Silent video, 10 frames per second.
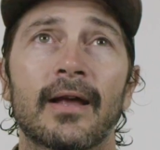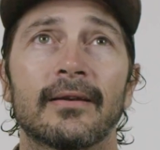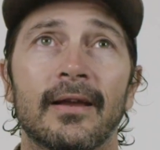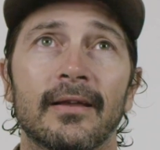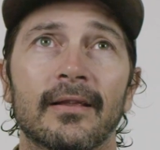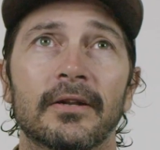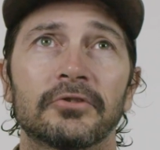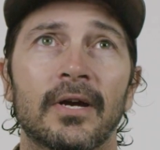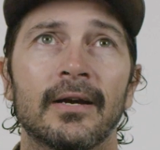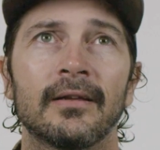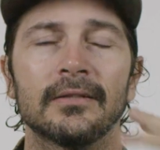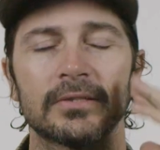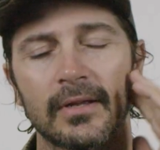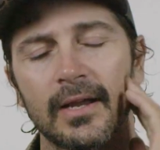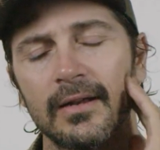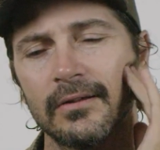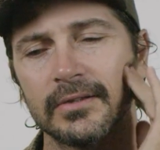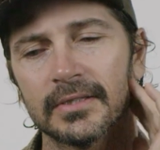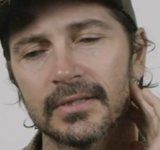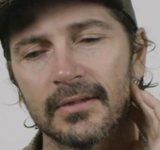that day that I tried it. So like I had all
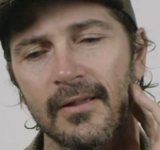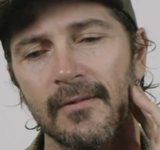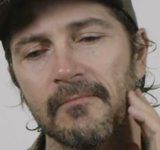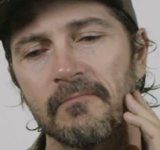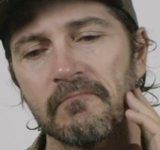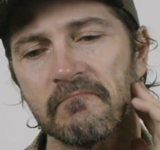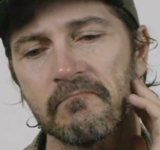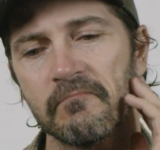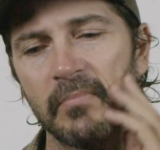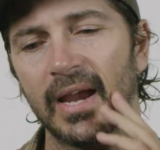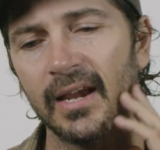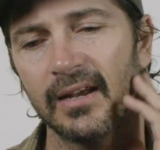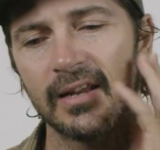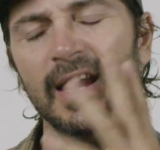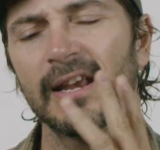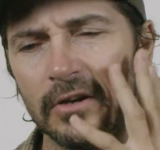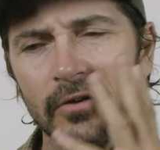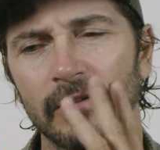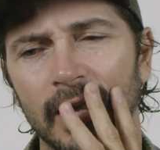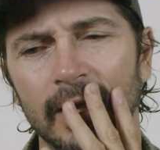this pain and kind
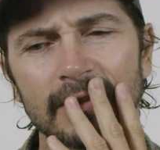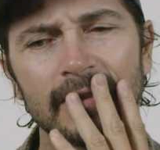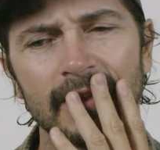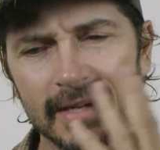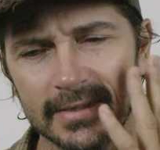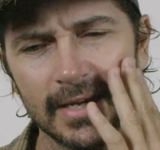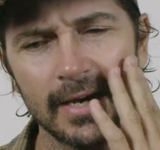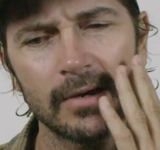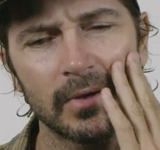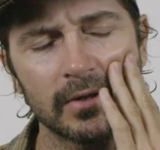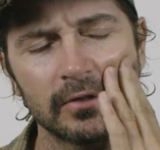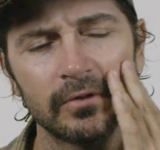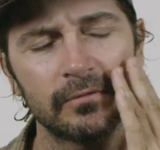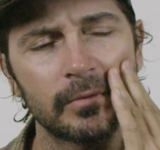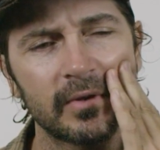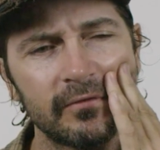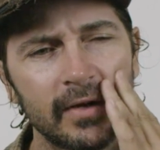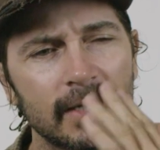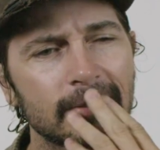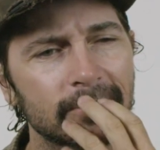of Novocaine. So the next day when I couldn't feel my
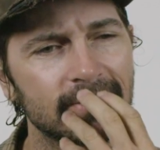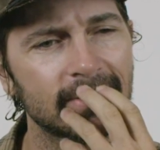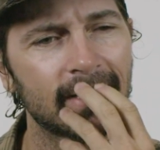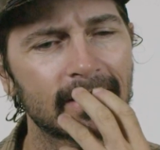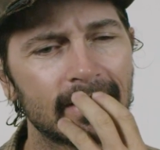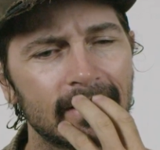face, I was just like,